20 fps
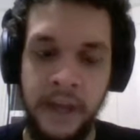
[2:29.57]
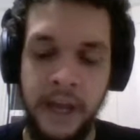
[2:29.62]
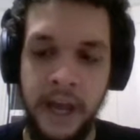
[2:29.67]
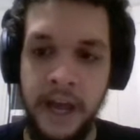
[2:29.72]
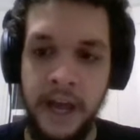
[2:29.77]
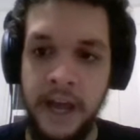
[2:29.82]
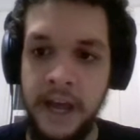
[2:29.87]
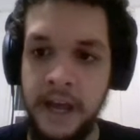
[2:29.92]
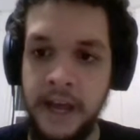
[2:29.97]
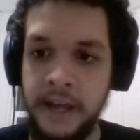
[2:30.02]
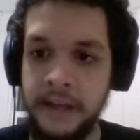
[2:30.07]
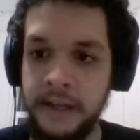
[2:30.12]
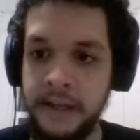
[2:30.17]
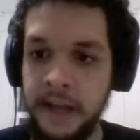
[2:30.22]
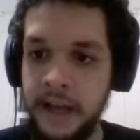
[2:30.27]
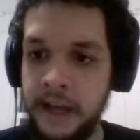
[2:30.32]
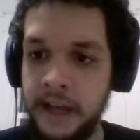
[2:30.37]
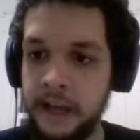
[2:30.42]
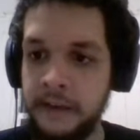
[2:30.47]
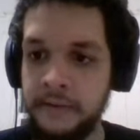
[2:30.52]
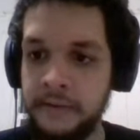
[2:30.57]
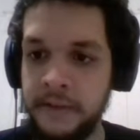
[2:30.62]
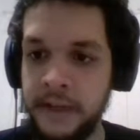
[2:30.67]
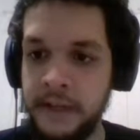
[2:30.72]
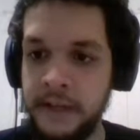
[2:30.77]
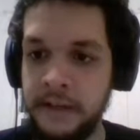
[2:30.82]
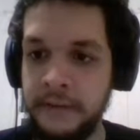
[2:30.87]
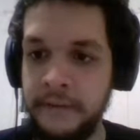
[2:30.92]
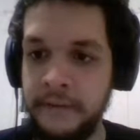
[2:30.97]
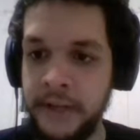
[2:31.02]
And hey, they
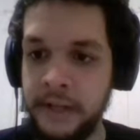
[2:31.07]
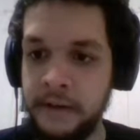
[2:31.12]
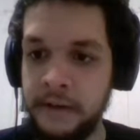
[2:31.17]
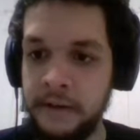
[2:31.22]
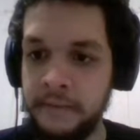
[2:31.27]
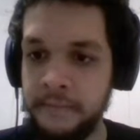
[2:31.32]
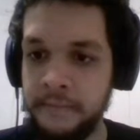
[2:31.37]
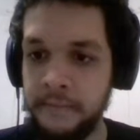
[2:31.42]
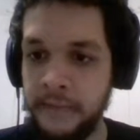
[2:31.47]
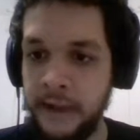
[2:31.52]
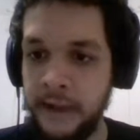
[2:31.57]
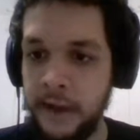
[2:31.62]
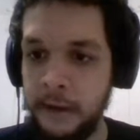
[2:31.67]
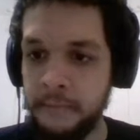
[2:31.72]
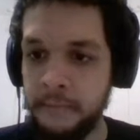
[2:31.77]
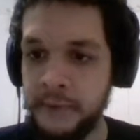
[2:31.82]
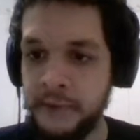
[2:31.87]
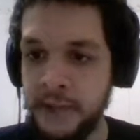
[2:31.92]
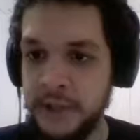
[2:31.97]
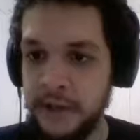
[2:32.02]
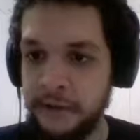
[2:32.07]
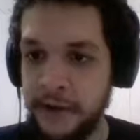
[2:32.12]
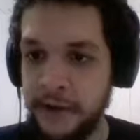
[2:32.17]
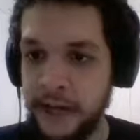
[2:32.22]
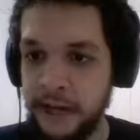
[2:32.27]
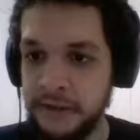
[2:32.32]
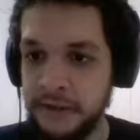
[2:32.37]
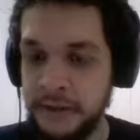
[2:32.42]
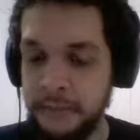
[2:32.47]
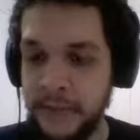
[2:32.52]
even help you generate
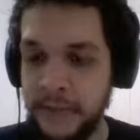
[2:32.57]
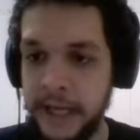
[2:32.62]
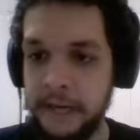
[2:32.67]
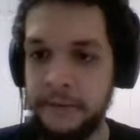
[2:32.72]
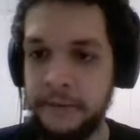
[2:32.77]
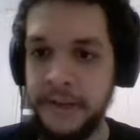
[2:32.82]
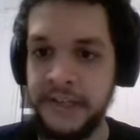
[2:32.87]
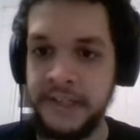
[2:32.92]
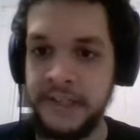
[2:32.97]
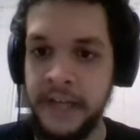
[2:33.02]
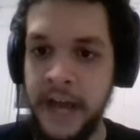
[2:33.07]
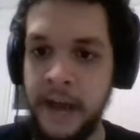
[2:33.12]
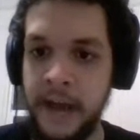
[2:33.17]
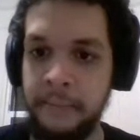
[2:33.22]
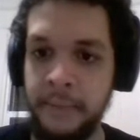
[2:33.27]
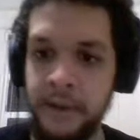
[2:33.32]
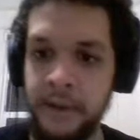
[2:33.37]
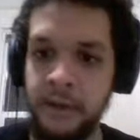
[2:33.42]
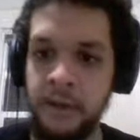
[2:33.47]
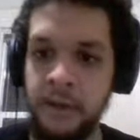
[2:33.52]
extra mana with Snap.